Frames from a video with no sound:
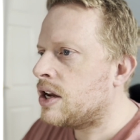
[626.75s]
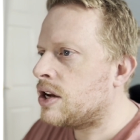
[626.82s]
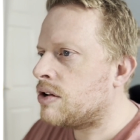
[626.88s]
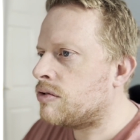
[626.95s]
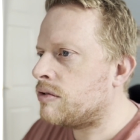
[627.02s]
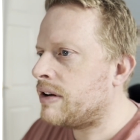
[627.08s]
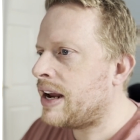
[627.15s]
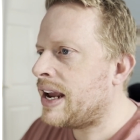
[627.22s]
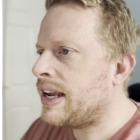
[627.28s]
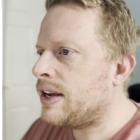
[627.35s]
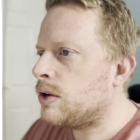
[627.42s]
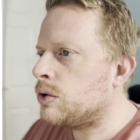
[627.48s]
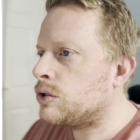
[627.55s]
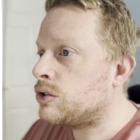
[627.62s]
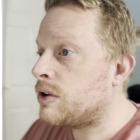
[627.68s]
Create
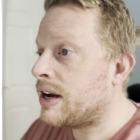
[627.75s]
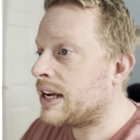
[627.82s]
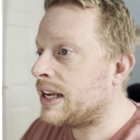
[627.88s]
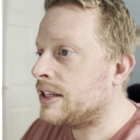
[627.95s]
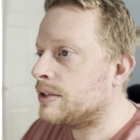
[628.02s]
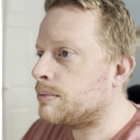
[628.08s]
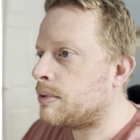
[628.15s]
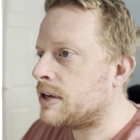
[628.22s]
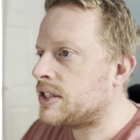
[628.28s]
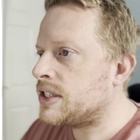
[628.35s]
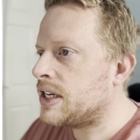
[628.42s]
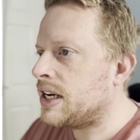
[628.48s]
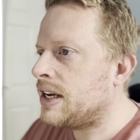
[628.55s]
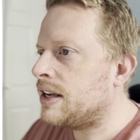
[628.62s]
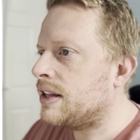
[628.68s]
your tracking
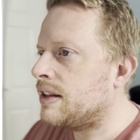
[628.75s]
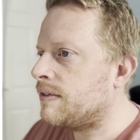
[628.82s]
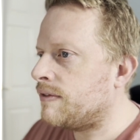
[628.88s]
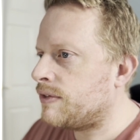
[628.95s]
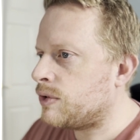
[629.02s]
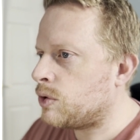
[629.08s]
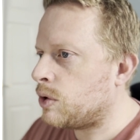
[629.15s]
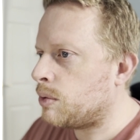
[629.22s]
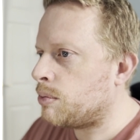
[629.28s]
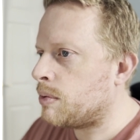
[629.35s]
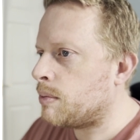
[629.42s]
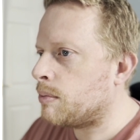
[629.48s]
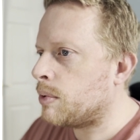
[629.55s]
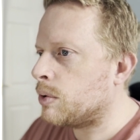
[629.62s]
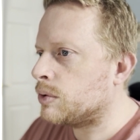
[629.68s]
spreadsheet,
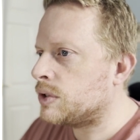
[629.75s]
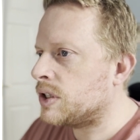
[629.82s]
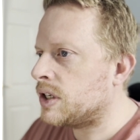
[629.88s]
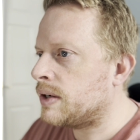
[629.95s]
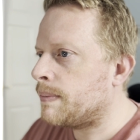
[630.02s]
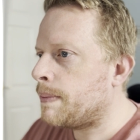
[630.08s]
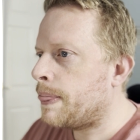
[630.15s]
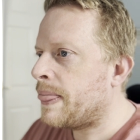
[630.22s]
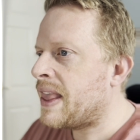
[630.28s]
super important,